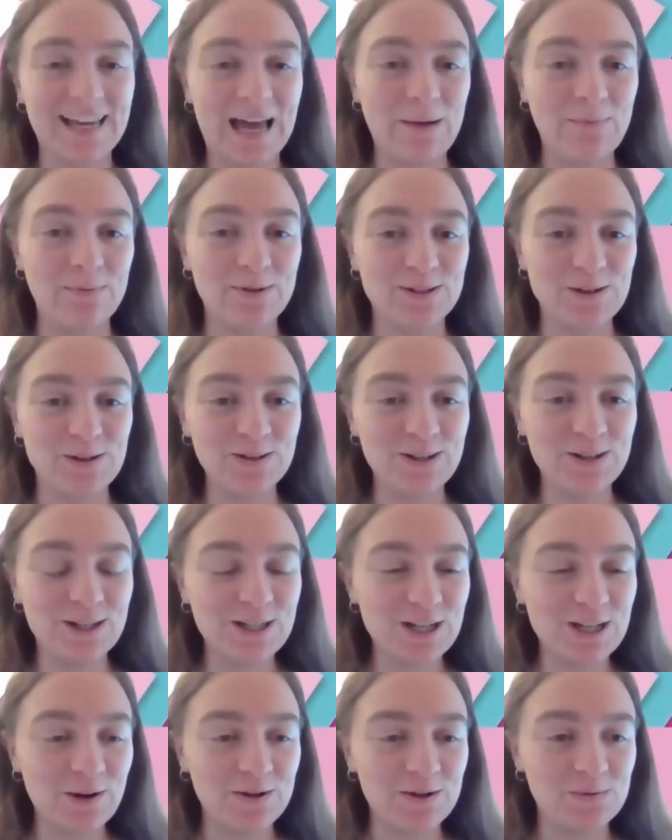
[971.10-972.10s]
cameras on and
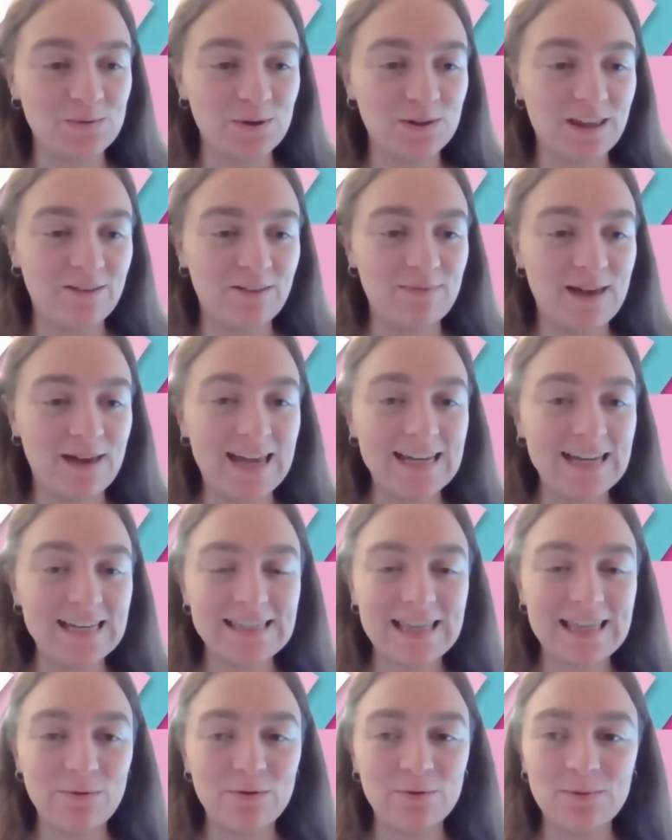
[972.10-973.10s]
show us what they've made.
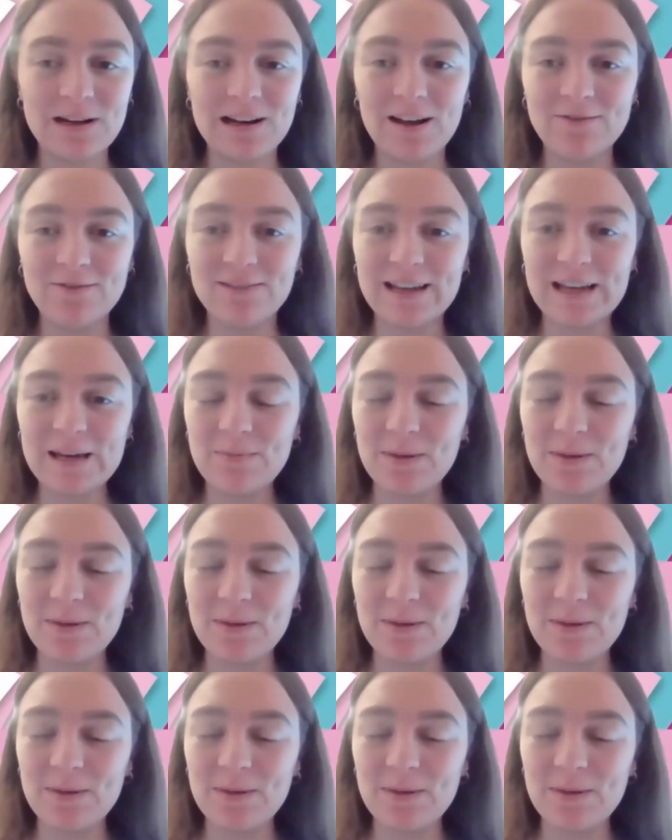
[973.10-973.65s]
That would be lovely.